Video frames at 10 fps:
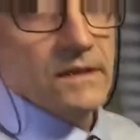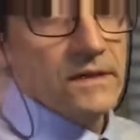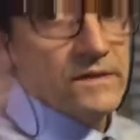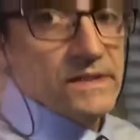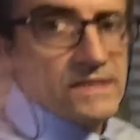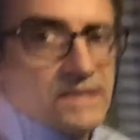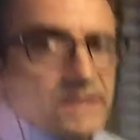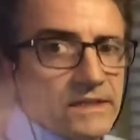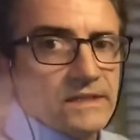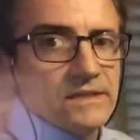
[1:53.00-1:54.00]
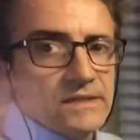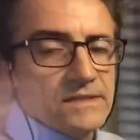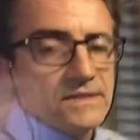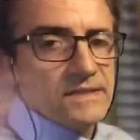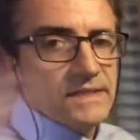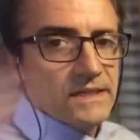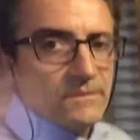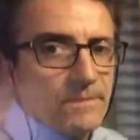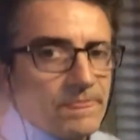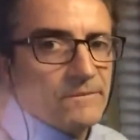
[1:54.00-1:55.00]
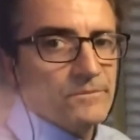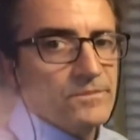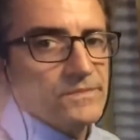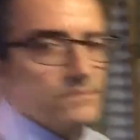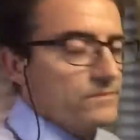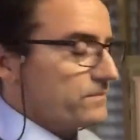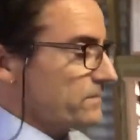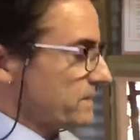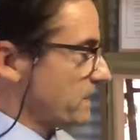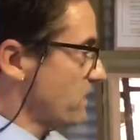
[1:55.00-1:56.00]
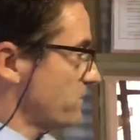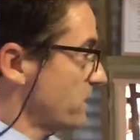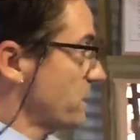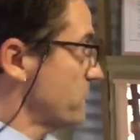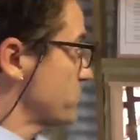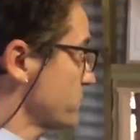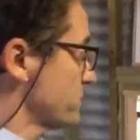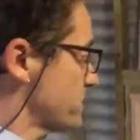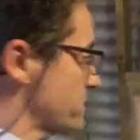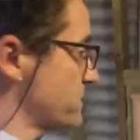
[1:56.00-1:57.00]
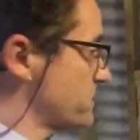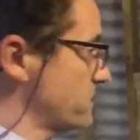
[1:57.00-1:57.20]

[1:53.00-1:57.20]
And this here is the cafe entrance.